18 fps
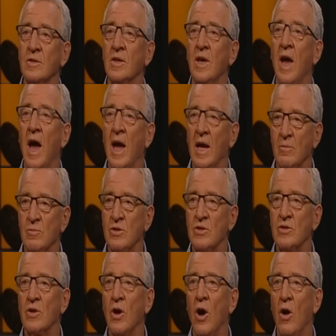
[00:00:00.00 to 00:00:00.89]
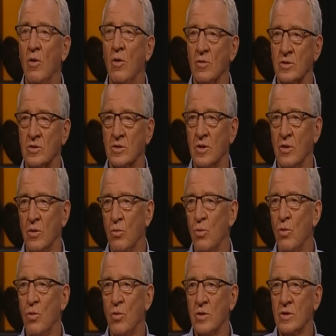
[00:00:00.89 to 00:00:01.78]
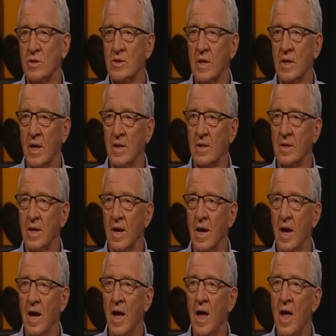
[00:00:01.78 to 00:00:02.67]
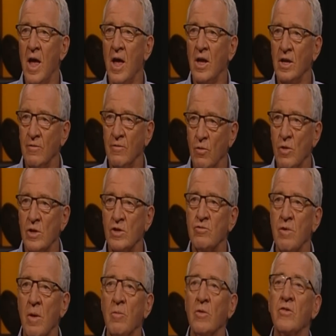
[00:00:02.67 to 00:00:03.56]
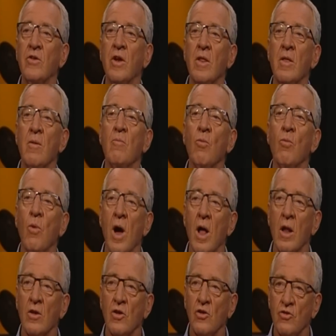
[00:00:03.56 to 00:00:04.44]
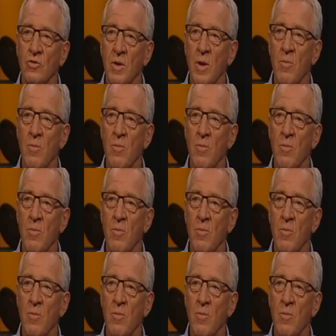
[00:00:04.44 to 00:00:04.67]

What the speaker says: Games, goals and awards, and you've always represented them well, and you should